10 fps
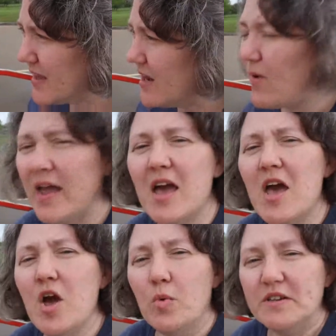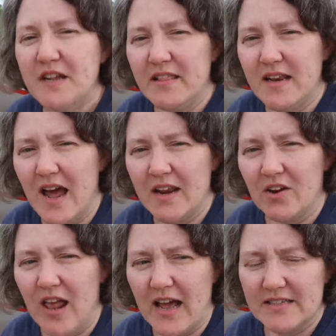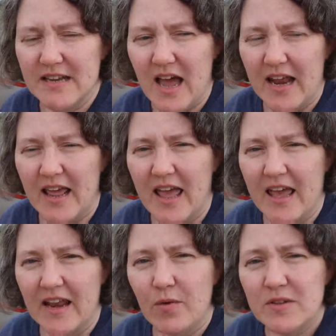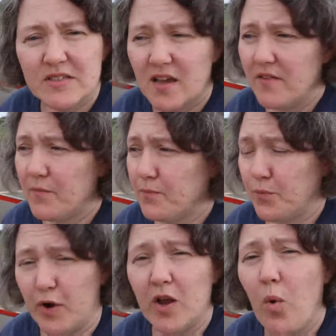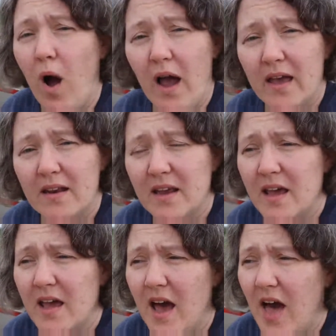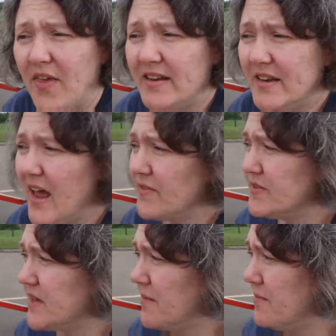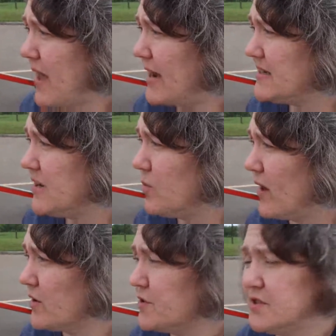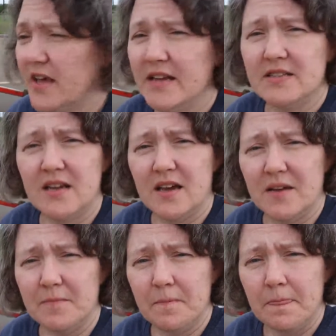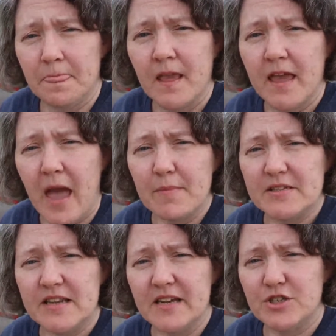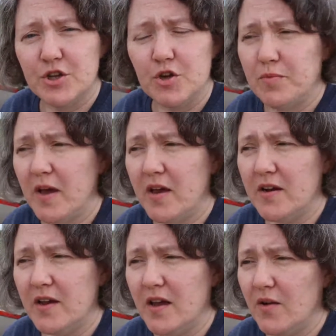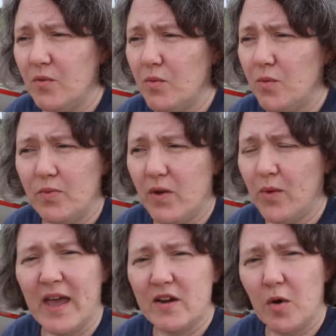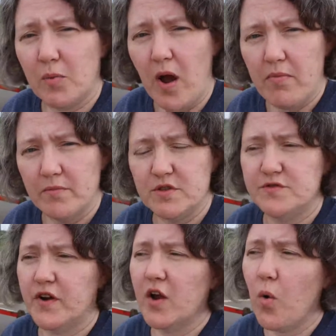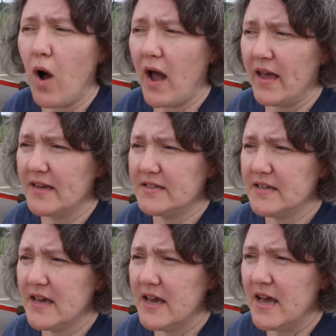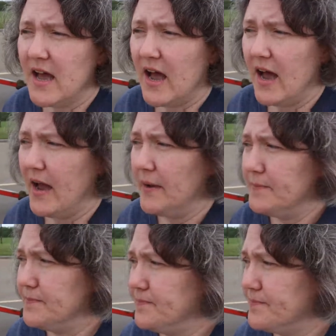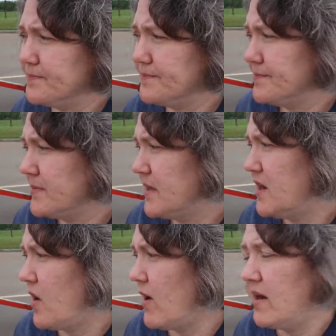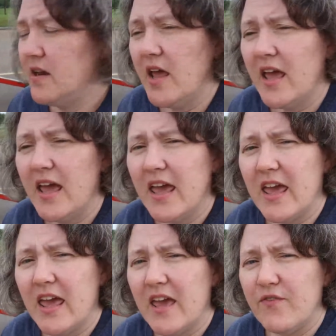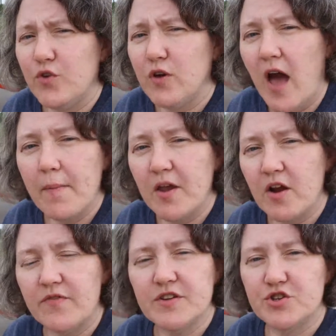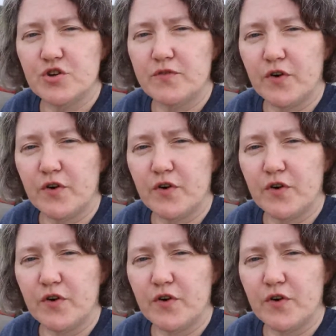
anyway, we stayed the night here last night, and it was pretty quiet. They did have some 18-wheelers that came and stayed too, but we had no problems. It was very quiet. You know, and if you come here, if this is your